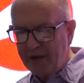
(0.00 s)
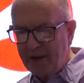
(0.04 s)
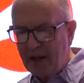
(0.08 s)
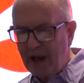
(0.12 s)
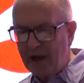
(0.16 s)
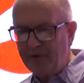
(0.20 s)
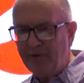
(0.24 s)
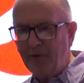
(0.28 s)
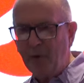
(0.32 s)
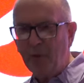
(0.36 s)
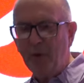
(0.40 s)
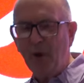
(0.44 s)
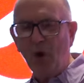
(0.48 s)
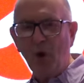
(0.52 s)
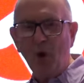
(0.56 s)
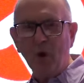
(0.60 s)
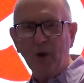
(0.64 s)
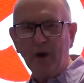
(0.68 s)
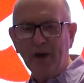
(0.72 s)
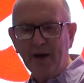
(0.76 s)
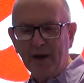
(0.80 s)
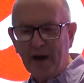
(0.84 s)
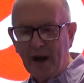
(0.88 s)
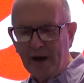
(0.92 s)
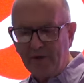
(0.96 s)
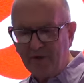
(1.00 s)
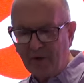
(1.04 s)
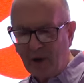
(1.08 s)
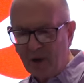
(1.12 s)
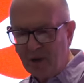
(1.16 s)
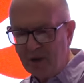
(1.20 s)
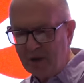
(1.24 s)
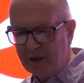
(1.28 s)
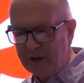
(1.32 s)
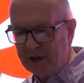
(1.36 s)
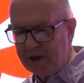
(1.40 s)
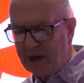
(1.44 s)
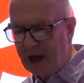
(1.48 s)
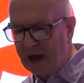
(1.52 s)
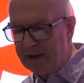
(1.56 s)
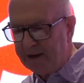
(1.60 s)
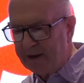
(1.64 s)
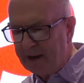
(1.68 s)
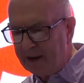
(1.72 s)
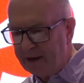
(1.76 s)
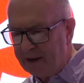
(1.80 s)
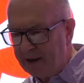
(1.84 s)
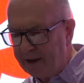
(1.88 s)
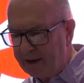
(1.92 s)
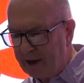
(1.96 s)
and therefore we all can get round
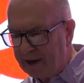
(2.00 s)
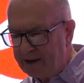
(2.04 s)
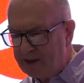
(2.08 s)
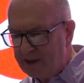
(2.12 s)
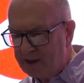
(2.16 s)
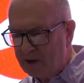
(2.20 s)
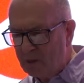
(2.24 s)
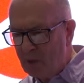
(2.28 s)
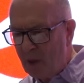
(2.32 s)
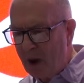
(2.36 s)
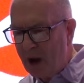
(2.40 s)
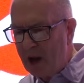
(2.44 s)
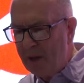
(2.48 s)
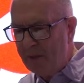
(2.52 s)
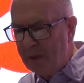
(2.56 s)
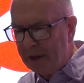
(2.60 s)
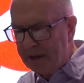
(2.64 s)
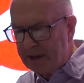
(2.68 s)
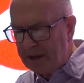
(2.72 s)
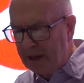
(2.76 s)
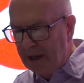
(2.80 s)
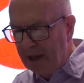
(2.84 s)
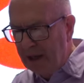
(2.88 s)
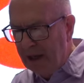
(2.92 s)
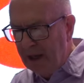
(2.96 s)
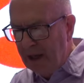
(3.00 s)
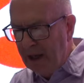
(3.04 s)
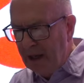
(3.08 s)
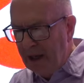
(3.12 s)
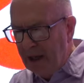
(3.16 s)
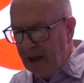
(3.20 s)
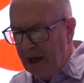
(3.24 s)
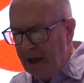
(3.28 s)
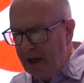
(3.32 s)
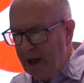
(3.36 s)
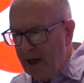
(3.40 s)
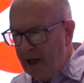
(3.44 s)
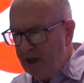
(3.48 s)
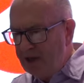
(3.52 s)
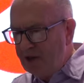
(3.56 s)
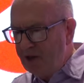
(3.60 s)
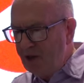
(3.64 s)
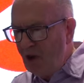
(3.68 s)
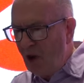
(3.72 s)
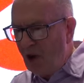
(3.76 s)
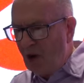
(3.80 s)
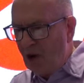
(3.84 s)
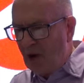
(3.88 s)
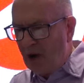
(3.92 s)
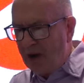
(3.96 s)
together in a nice way, but
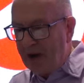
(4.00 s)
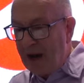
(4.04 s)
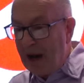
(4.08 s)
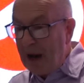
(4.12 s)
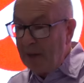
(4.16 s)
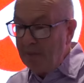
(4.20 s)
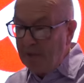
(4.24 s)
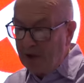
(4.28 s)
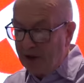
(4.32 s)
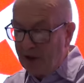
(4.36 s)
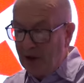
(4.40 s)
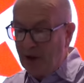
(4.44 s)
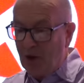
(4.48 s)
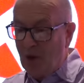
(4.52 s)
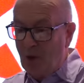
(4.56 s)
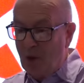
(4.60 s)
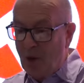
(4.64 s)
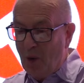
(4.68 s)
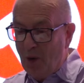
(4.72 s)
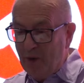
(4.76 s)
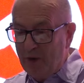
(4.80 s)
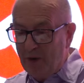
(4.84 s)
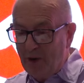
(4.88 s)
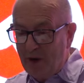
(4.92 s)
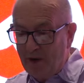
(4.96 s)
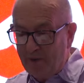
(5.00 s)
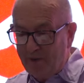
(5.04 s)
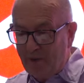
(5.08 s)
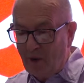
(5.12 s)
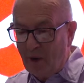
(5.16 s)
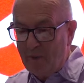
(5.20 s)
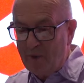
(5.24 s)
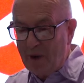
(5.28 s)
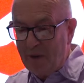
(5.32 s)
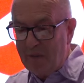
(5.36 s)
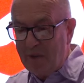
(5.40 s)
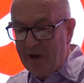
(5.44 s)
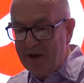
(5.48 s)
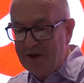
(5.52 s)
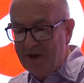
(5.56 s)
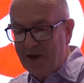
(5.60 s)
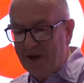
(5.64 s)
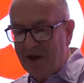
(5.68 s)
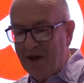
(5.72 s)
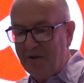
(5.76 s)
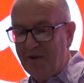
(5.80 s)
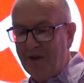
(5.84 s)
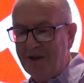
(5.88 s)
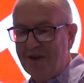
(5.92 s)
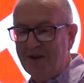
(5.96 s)
it's not going to happen. I've got a quote here from it, I may as
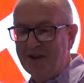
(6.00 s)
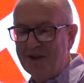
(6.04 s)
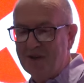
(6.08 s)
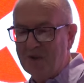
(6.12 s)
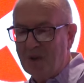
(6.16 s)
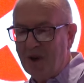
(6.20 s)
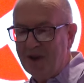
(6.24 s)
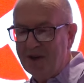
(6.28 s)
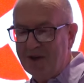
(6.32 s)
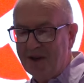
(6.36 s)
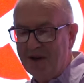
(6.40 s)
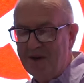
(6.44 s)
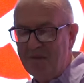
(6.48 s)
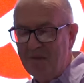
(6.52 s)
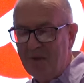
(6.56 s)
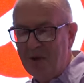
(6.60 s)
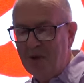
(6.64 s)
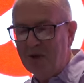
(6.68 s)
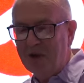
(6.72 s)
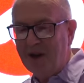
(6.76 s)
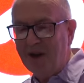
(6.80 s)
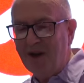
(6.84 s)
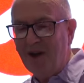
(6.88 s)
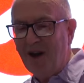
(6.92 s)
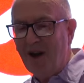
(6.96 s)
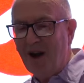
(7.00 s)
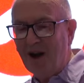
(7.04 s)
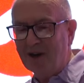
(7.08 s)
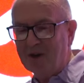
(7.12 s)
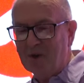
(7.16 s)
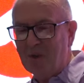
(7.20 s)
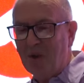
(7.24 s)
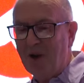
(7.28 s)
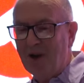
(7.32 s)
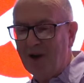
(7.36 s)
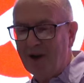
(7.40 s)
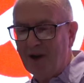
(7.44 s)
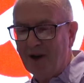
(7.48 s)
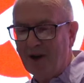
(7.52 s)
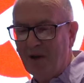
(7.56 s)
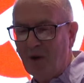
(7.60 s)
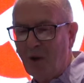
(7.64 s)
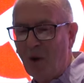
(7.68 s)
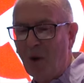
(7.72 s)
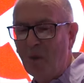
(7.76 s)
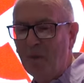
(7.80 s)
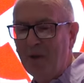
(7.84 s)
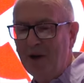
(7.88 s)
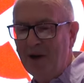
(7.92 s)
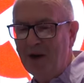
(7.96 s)
well give it, it's quite amusing. Last week at
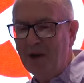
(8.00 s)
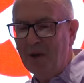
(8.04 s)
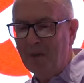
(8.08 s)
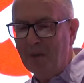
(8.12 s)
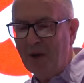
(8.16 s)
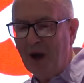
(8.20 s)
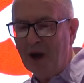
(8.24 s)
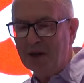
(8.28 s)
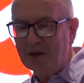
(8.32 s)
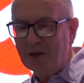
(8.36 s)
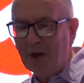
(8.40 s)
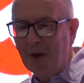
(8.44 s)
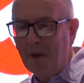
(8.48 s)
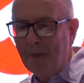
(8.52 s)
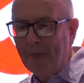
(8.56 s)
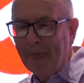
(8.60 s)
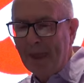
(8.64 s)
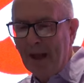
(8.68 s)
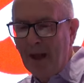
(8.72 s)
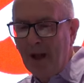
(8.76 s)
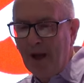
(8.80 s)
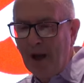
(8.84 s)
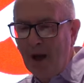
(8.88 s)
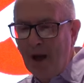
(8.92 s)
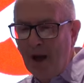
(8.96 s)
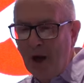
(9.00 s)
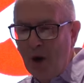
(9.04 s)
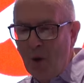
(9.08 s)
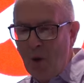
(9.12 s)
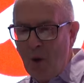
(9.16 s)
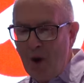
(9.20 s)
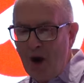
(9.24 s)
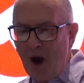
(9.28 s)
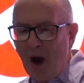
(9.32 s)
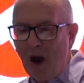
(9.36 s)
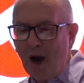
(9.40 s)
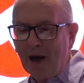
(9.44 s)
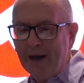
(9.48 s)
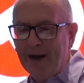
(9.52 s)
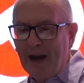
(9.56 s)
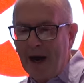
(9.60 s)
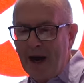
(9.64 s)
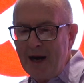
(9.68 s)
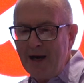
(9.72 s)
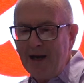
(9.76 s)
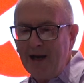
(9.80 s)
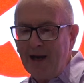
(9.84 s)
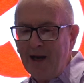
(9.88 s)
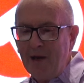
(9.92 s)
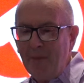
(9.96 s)
Corbyn in the press, we are
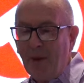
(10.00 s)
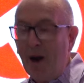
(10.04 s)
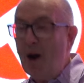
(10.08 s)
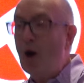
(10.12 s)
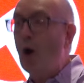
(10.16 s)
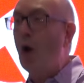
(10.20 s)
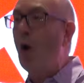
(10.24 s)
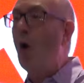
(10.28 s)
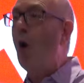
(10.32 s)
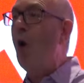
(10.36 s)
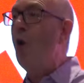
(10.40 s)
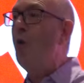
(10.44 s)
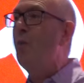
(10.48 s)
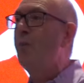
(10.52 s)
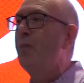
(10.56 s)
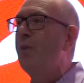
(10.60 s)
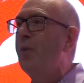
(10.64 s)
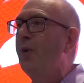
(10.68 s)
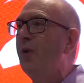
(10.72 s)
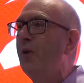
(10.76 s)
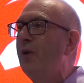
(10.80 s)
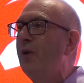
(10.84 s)
guided by hope,